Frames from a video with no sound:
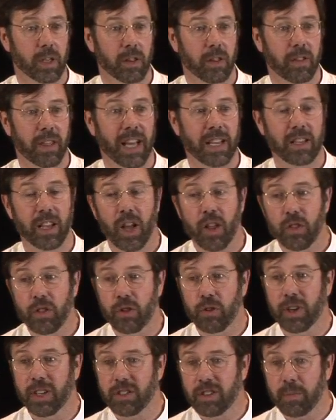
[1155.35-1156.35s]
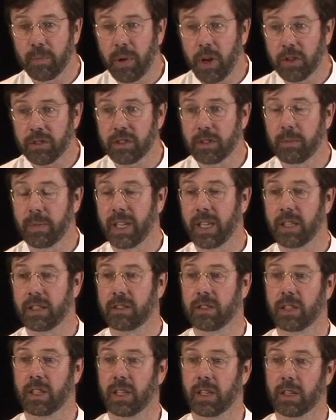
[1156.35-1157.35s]
That there is a
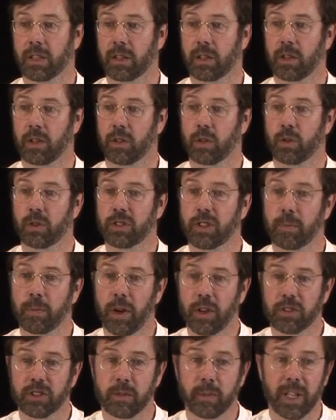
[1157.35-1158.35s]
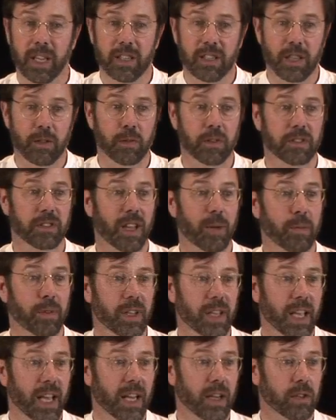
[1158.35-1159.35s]
possibility. There is a possibility for
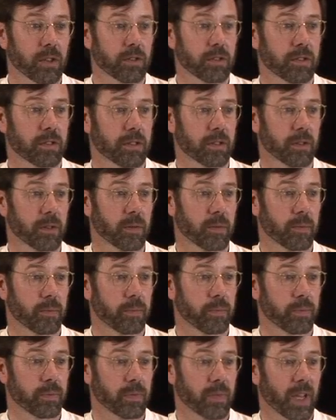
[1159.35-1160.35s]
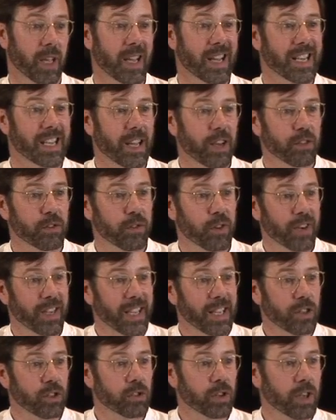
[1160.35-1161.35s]
something else. Now it's very
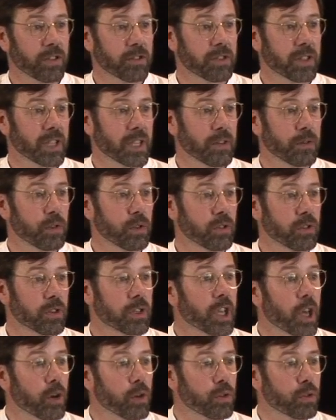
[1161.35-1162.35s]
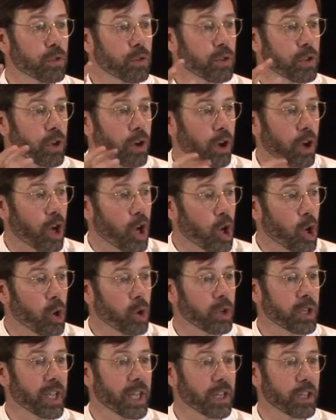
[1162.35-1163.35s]
interesting if you go through your
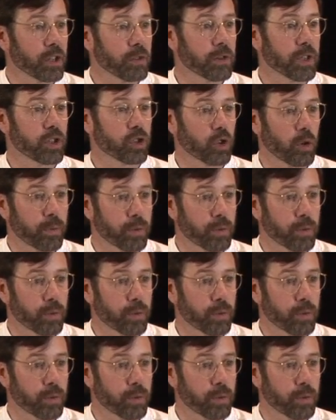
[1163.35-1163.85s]
own individual